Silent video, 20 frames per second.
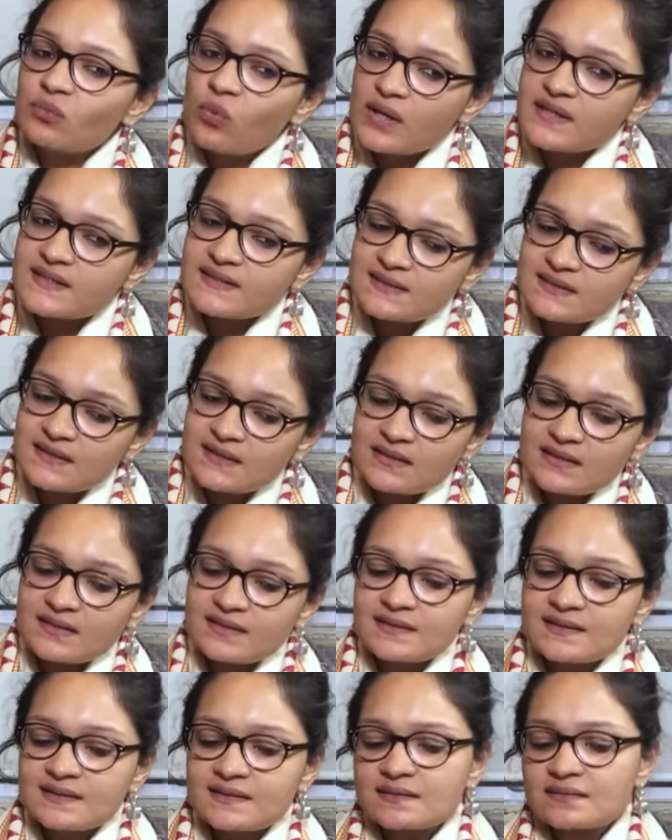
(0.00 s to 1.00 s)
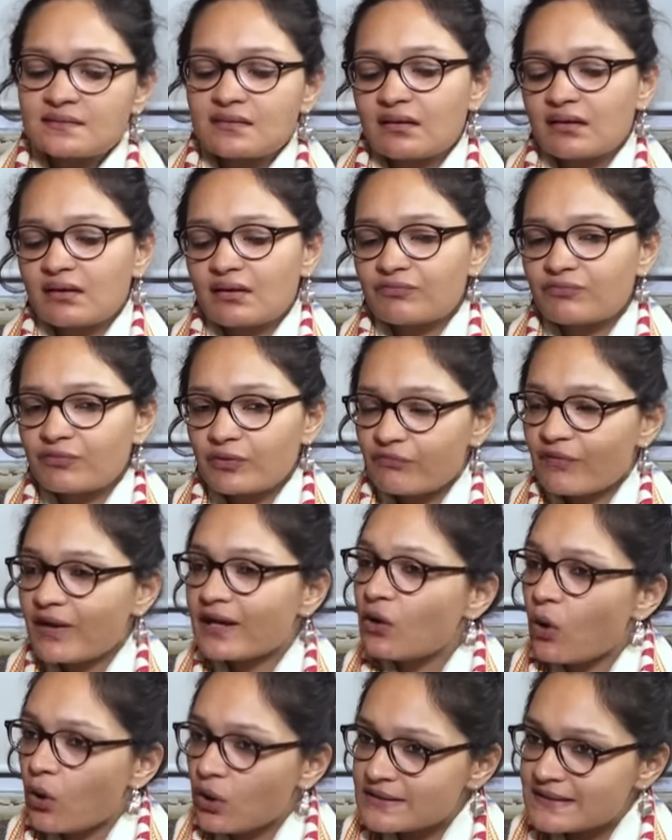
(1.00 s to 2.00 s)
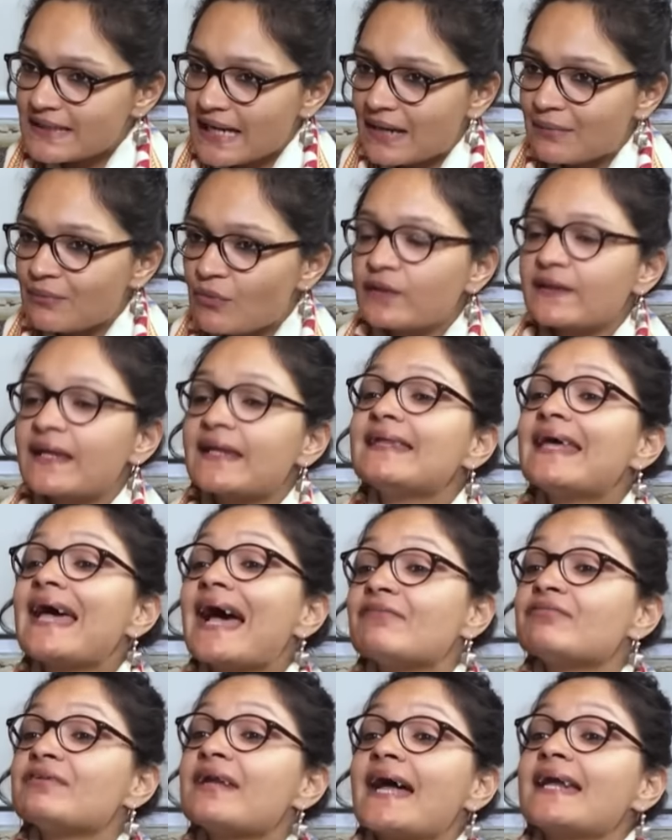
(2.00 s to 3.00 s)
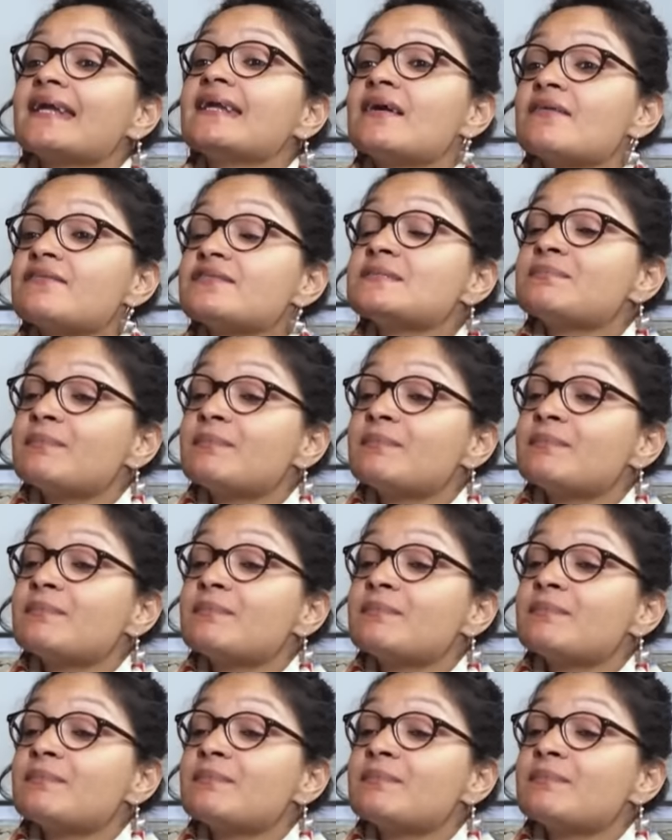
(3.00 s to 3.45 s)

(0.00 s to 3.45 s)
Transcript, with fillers: voices for a very long time or that they haven't had yeah, enough